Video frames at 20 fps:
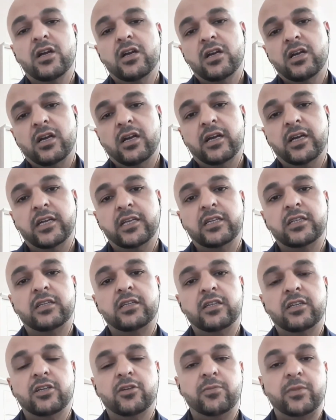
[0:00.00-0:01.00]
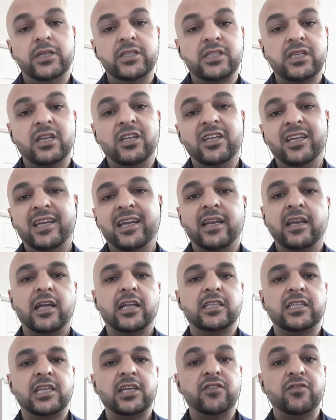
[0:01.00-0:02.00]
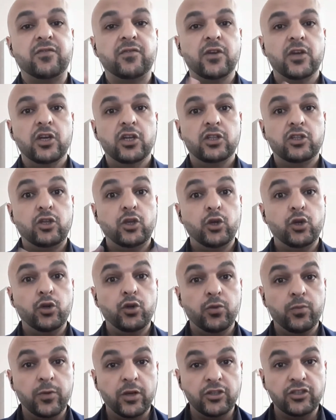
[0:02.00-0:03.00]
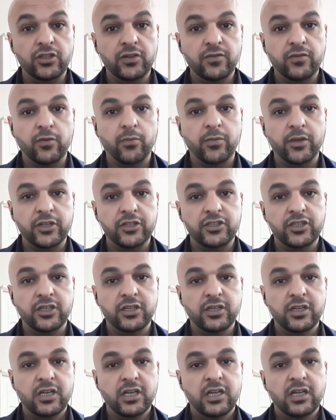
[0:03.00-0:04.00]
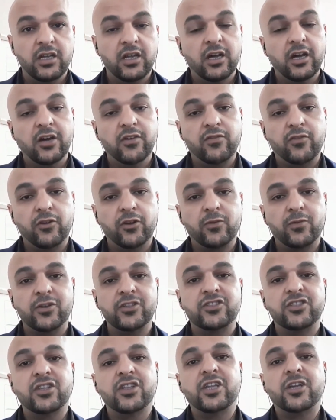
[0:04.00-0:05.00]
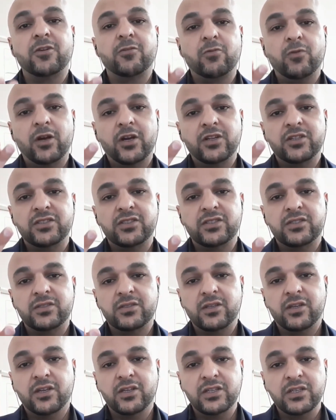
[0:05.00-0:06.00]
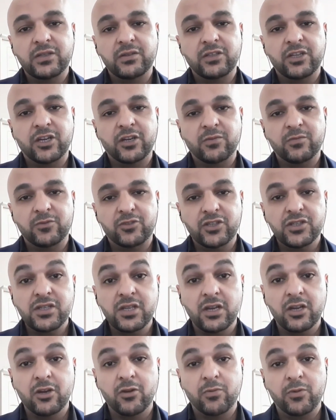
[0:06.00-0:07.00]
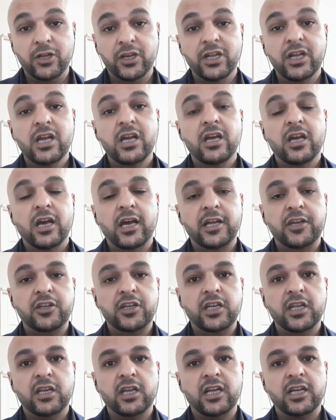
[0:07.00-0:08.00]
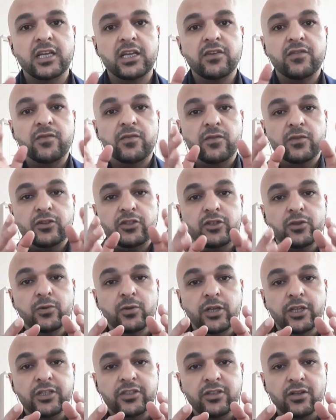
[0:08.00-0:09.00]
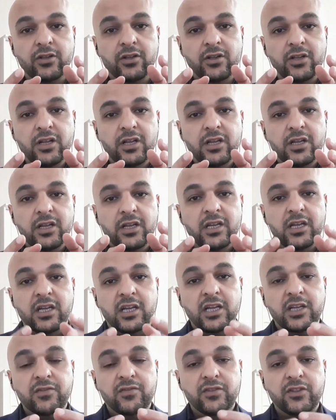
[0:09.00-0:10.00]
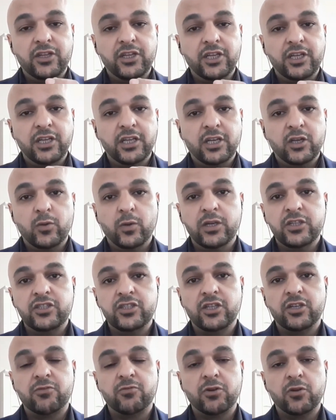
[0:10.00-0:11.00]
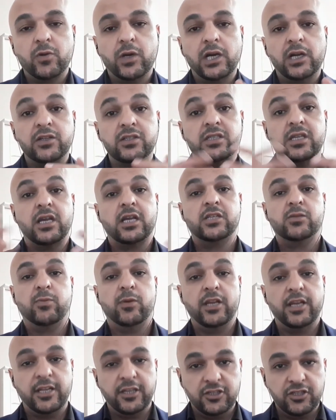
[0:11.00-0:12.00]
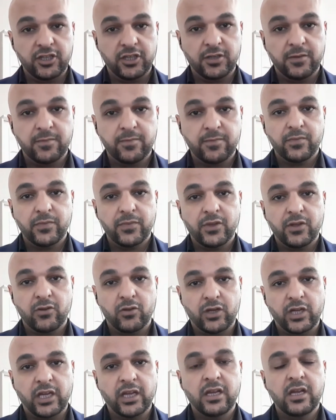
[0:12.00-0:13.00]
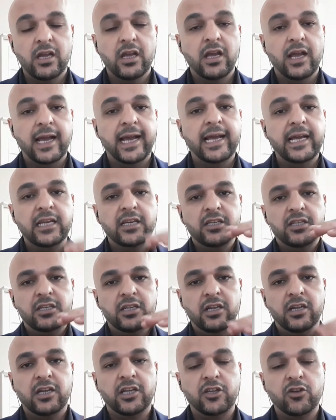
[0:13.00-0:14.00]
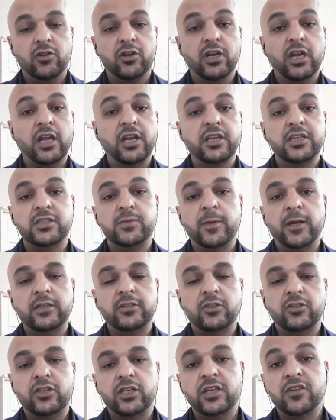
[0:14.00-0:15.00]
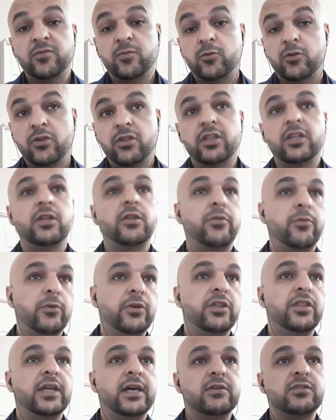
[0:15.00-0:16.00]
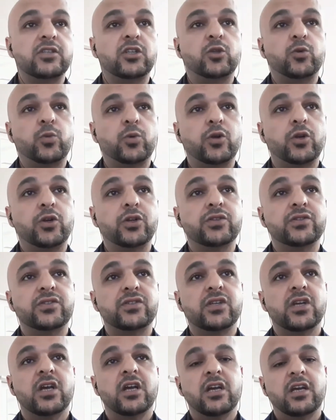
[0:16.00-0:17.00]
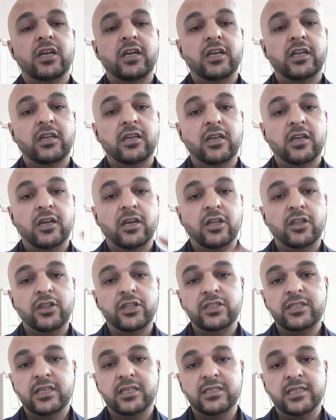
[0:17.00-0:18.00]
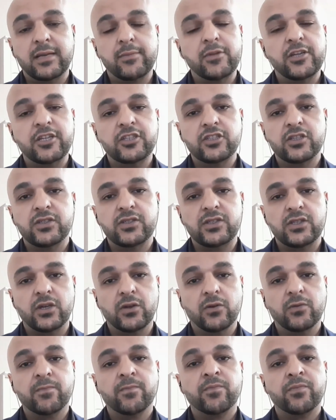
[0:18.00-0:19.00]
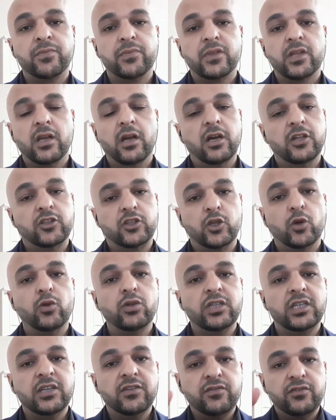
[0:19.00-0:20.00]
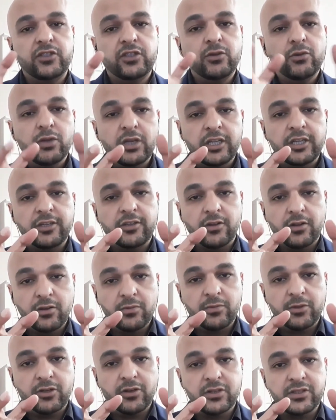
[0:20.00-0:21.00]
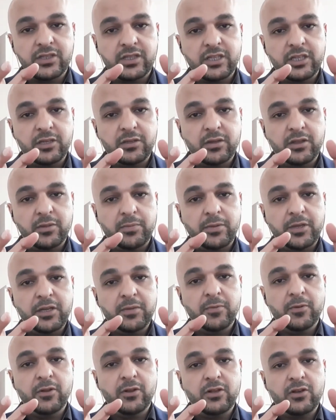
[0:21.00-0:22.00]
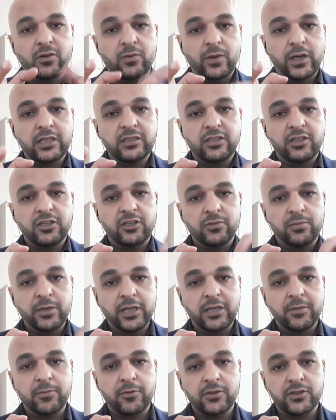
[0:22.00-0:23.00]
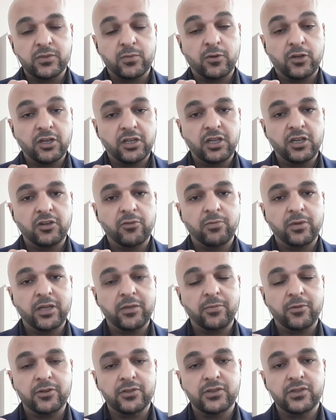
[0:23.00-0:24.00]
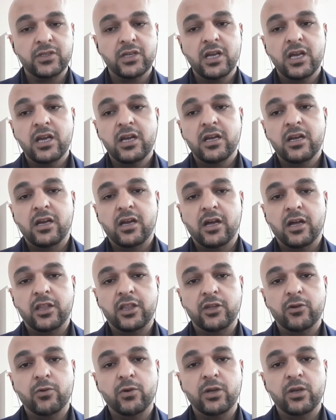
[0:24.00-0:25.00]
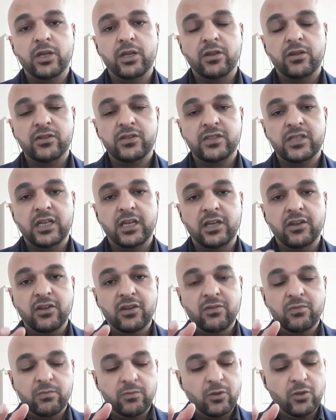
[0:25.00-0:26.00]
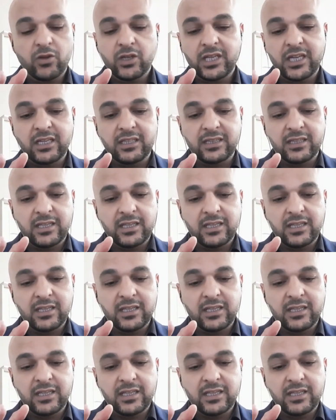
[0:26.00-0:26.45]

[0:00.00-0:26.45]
And basically, you cannot give too much information for a question that requires, just a little bit. And you cannot give too little if the question requires explanation, okay? And you're not expected to give more than 3,000 words in this examination. So don't give too little, because the people correcting your papers, marking your papers, they will say, okay,